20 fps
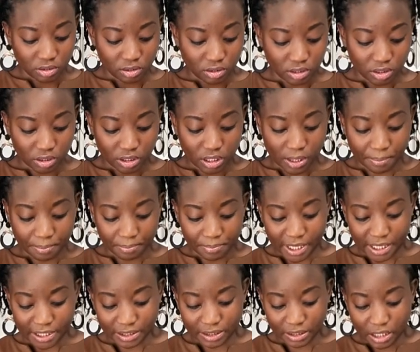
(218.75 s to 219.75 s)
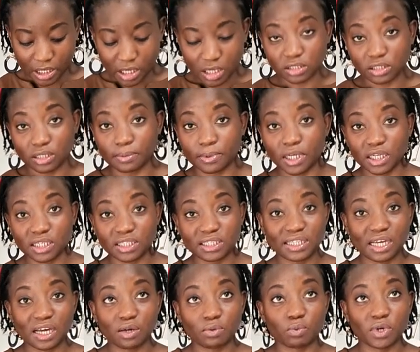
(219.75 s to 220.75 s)
yam bites. So I'm gonna
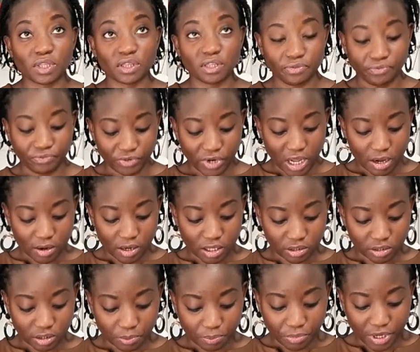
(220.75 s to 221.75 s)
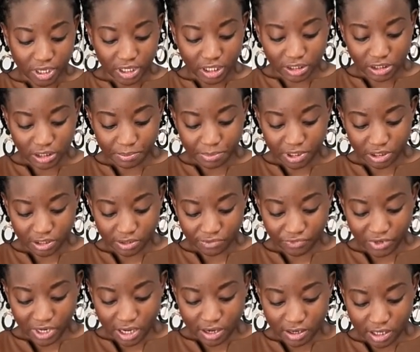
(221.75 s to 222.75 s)
start with the flour. So put a little bit of
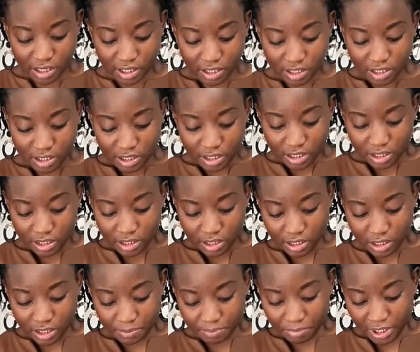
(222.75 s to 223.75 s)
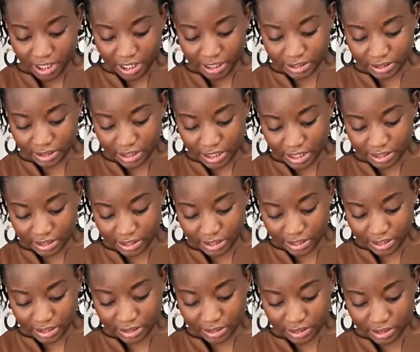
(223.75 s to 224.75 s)
flour in a plate like
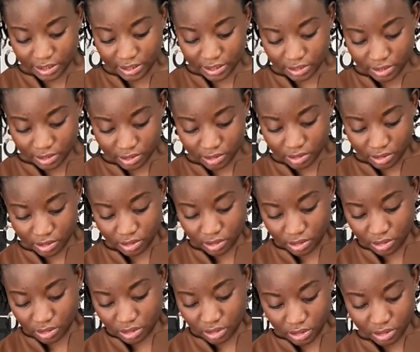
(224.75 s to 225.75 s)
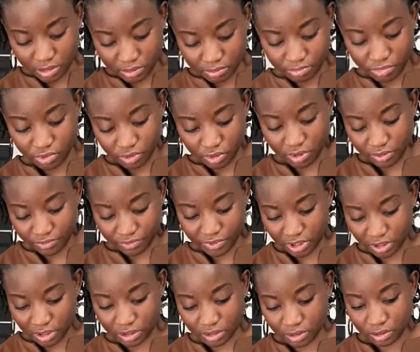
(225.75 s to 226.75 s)
this. Actually, put all of
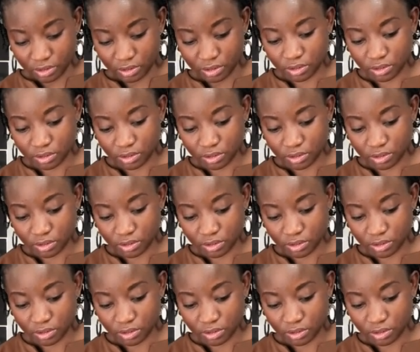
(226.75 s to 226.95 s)
it in.